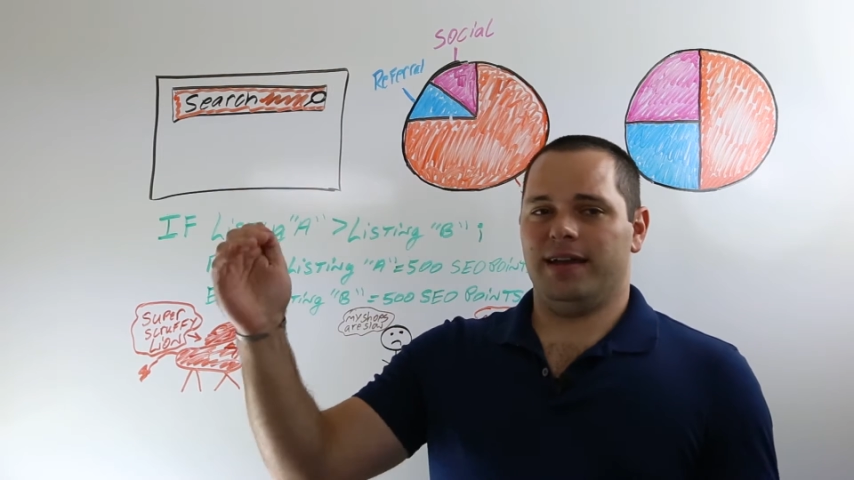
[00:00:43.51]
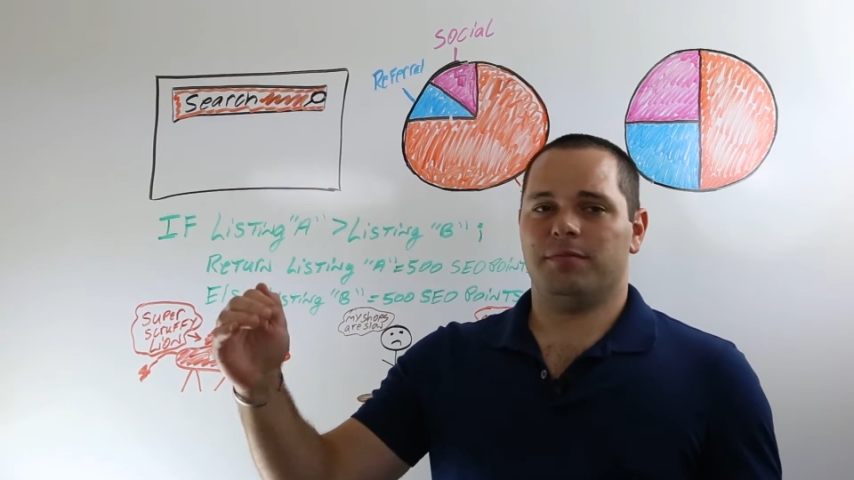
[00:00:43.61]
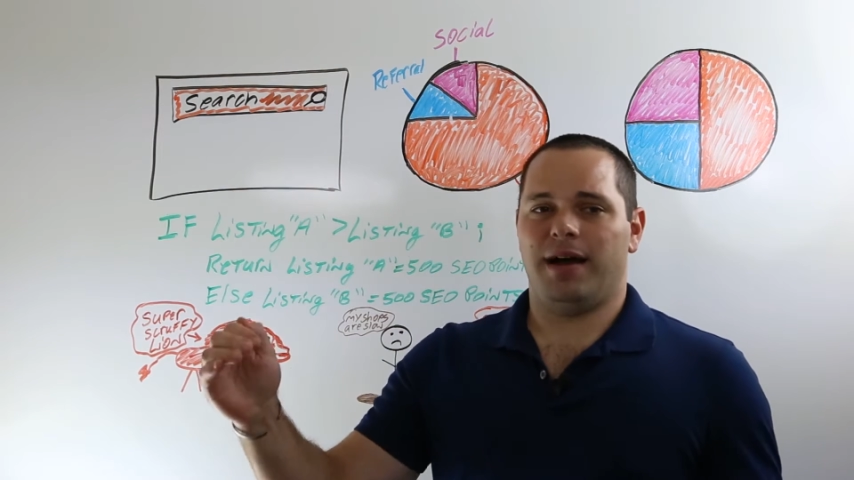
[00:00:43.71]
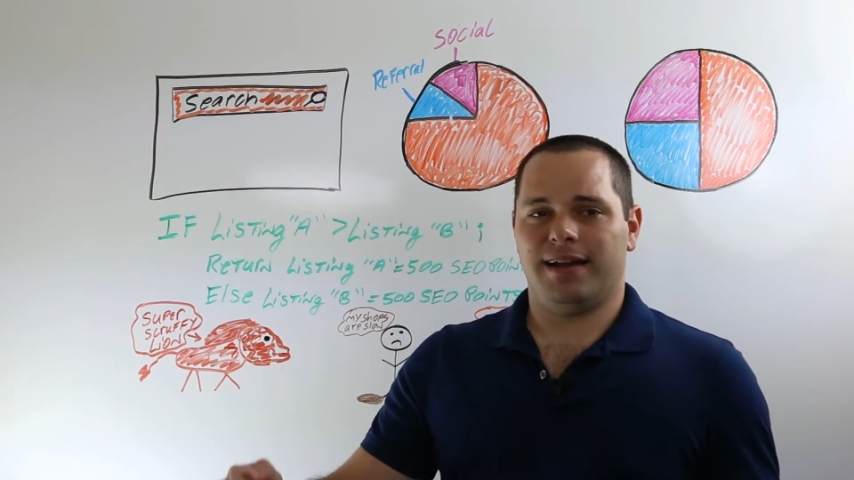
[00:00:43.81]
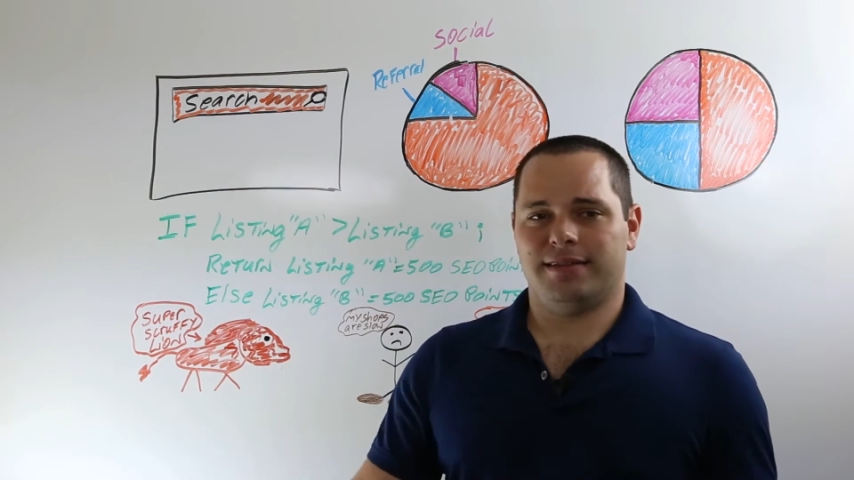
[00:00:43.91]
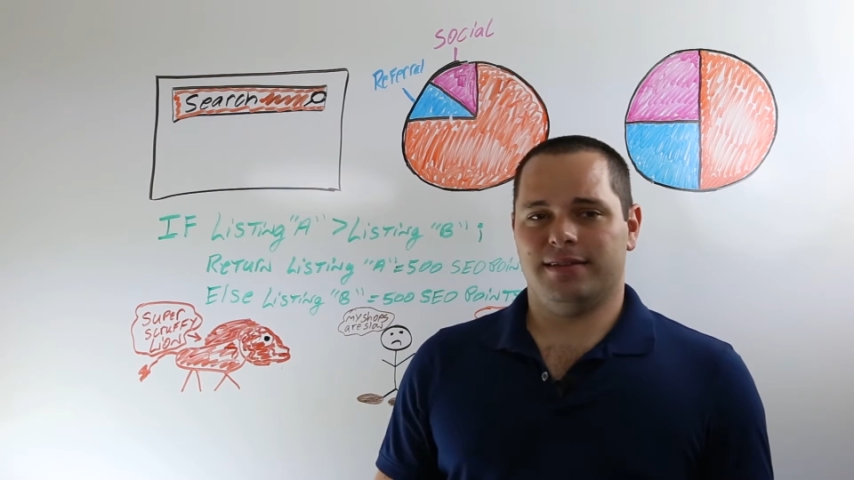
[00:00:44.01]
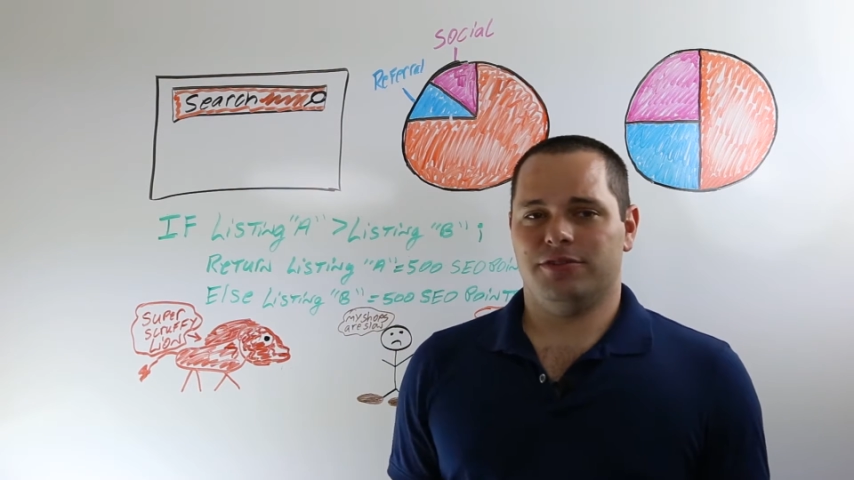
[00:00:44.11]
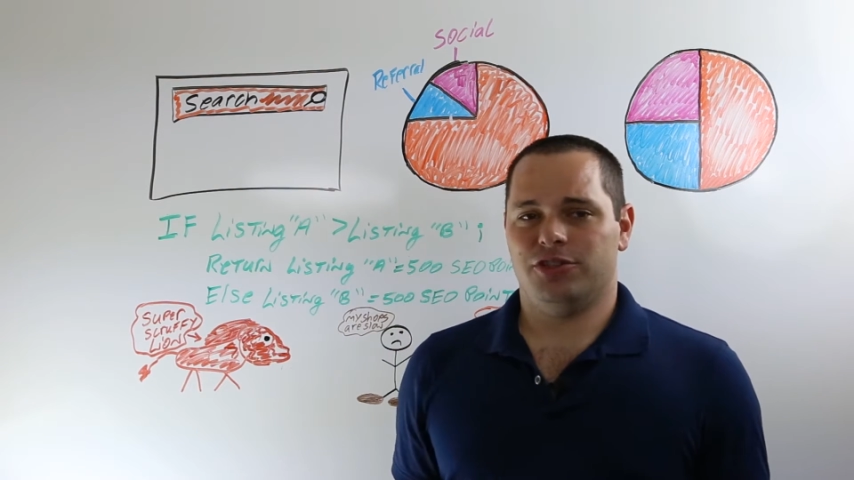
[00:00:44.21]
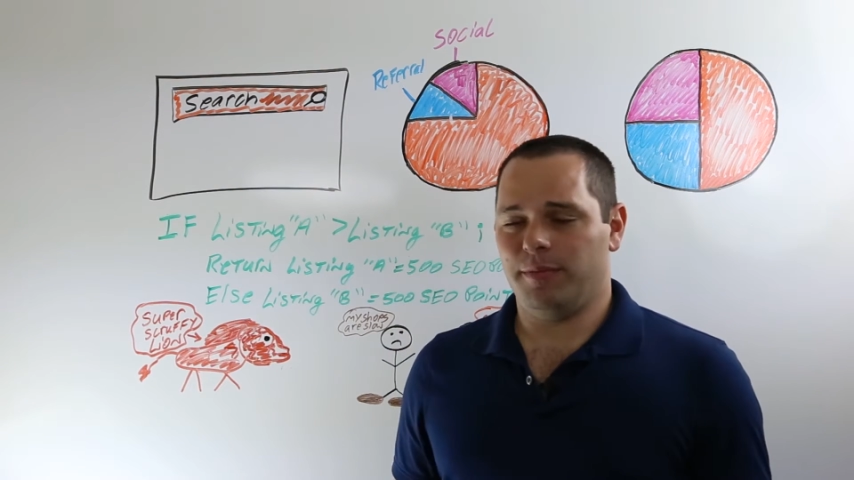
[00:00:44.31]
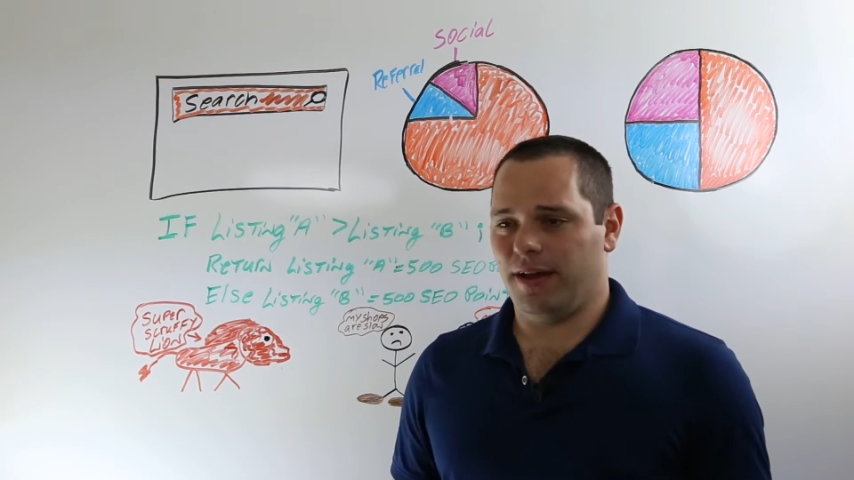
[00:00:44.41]
inbox
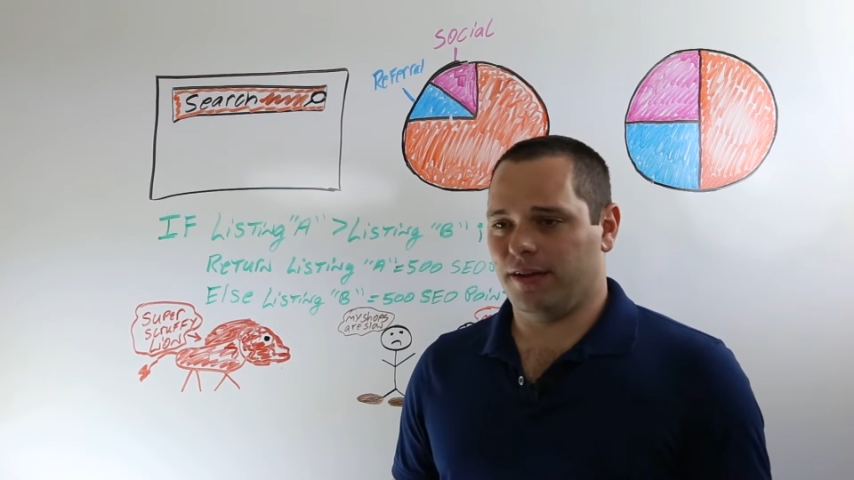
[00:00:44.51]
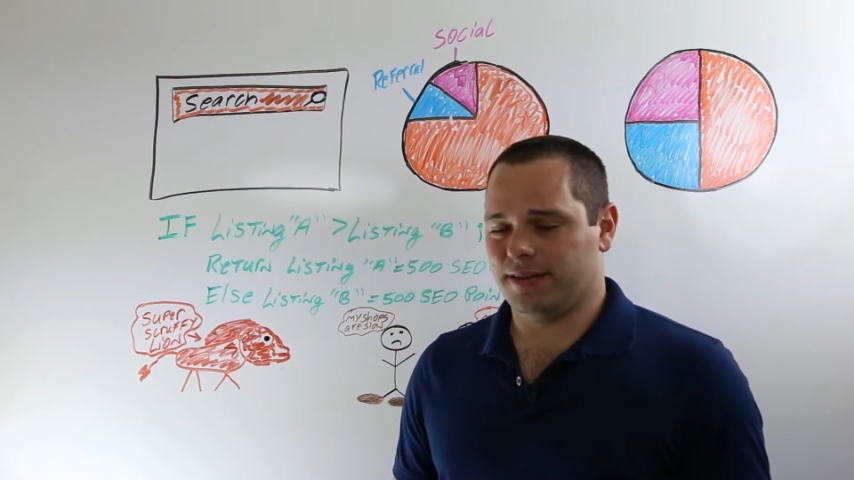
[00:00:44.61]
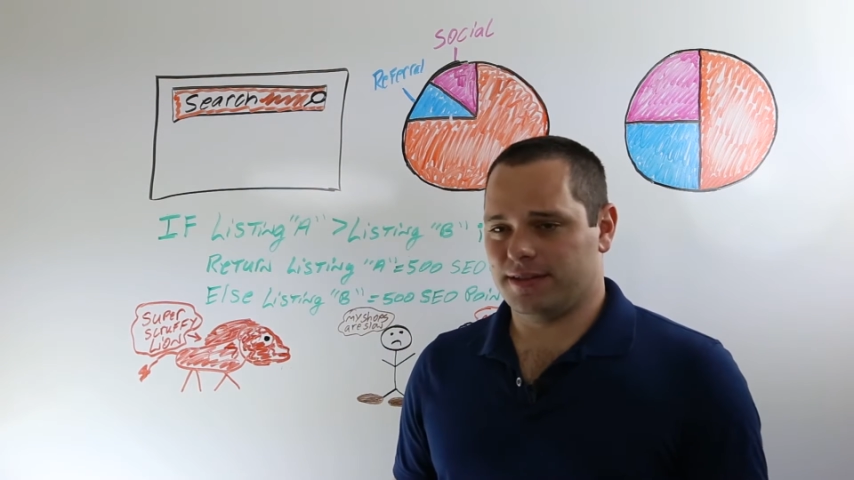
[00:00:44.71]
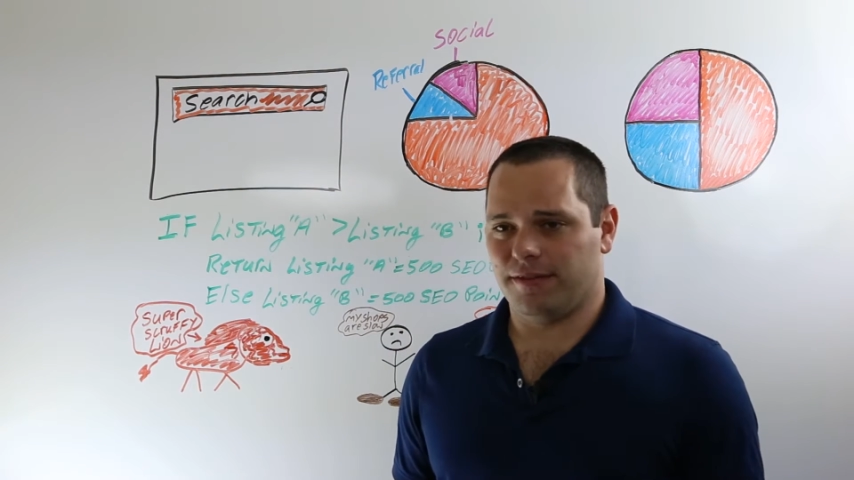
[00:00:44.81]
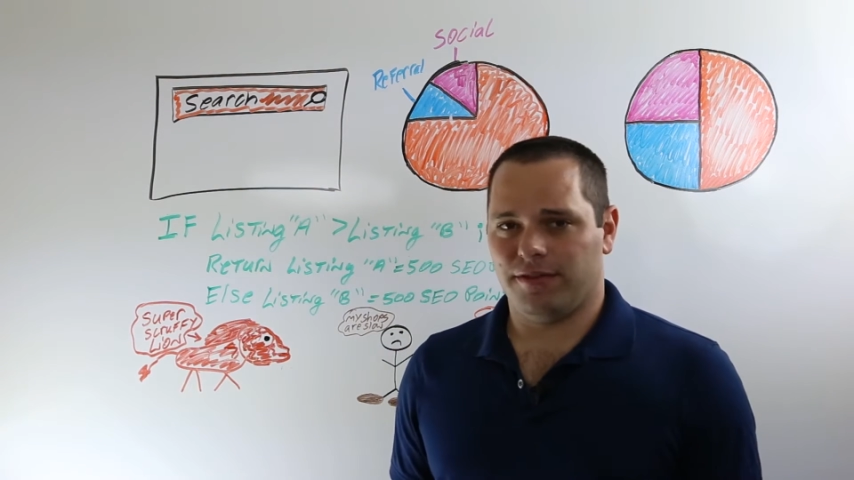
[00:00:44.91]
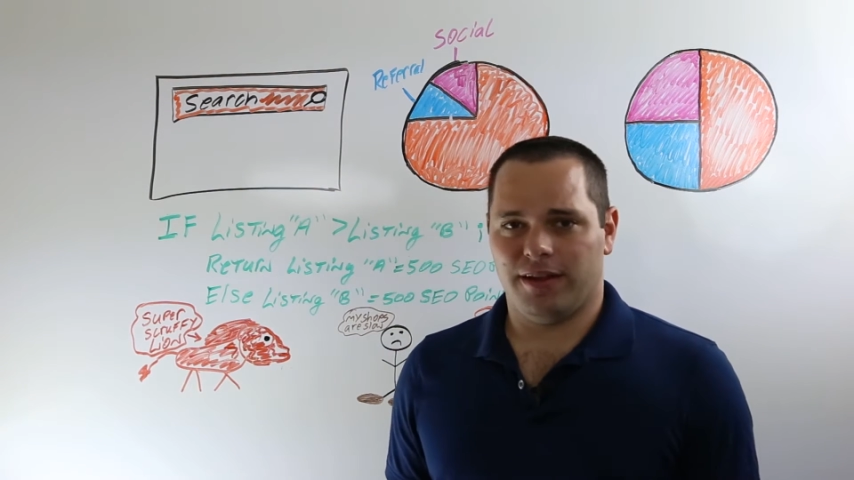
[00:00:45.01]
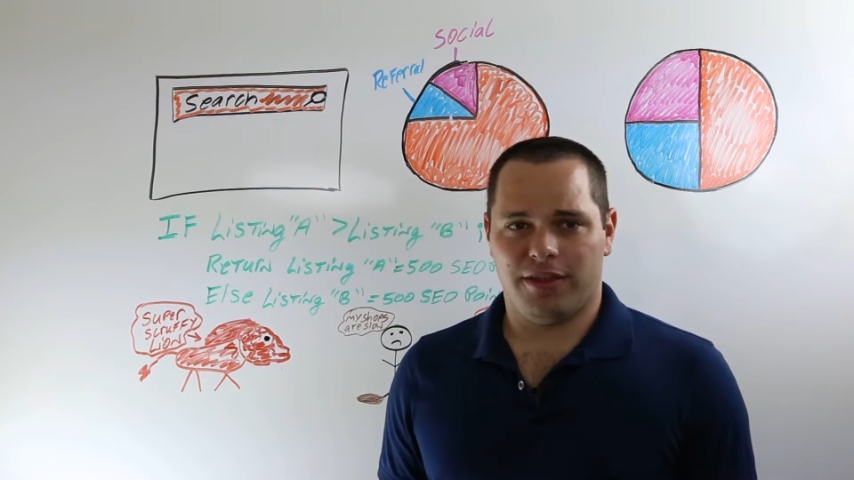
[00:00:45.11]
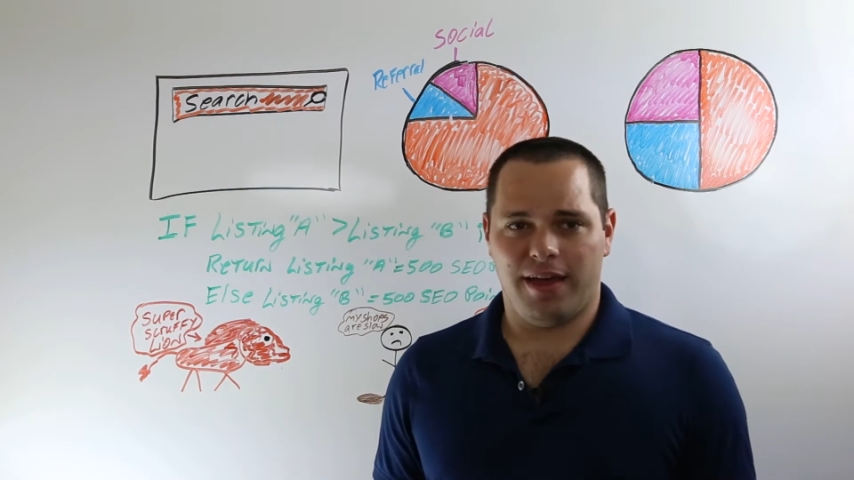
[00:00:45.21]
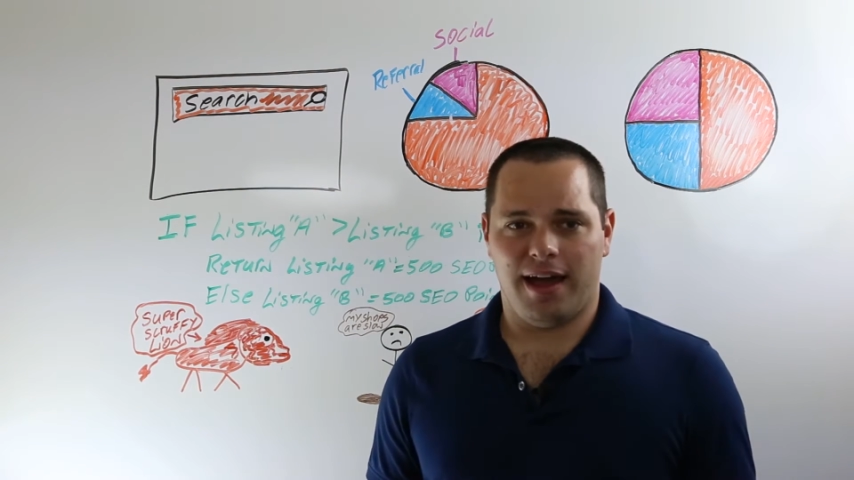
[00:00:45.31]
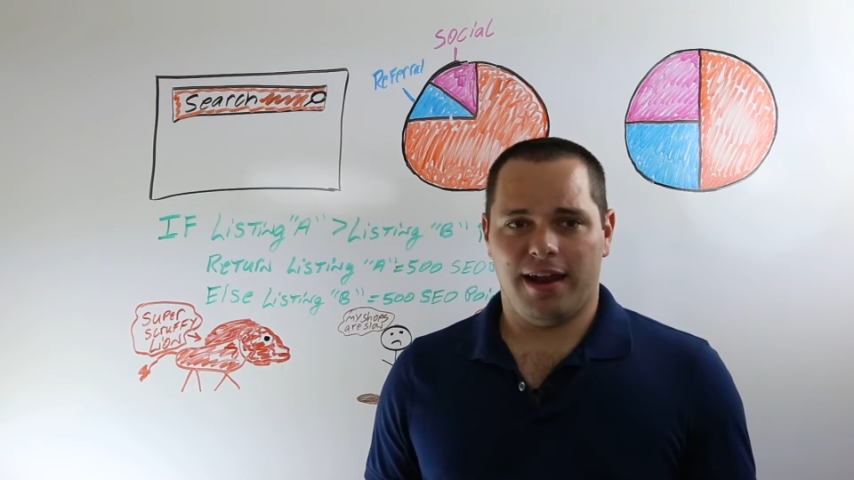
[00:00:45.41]
and Gmail and stuff
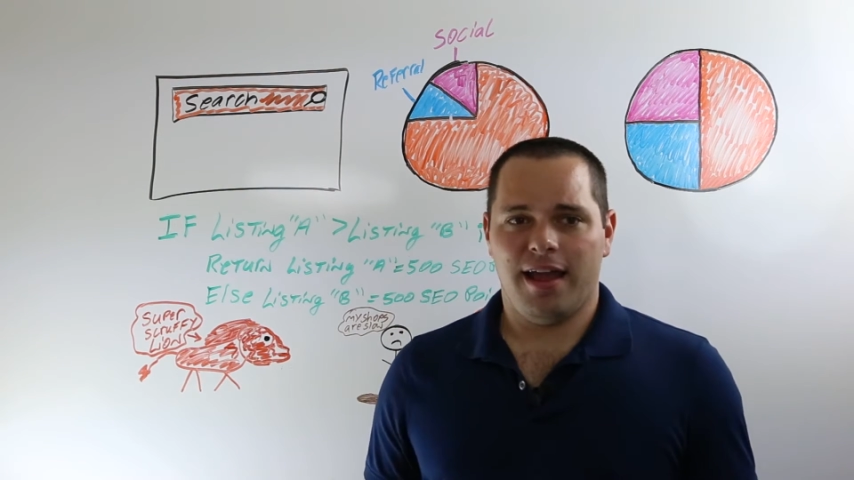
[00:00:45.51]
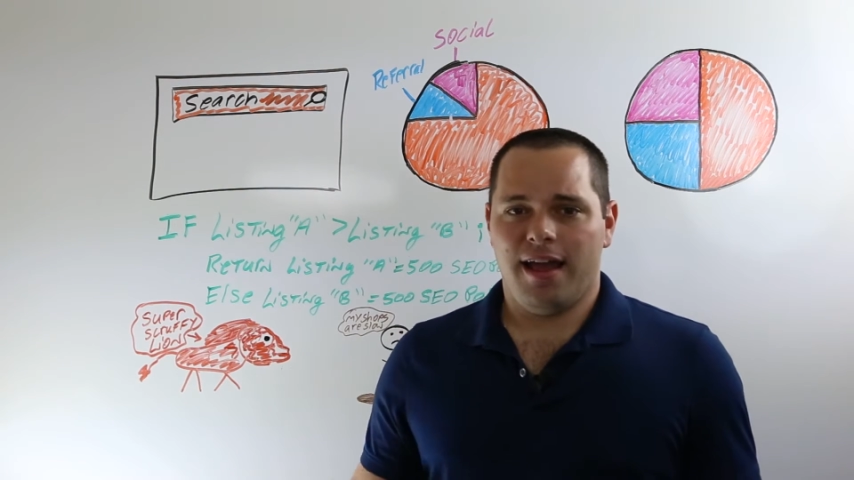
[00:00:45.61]
like that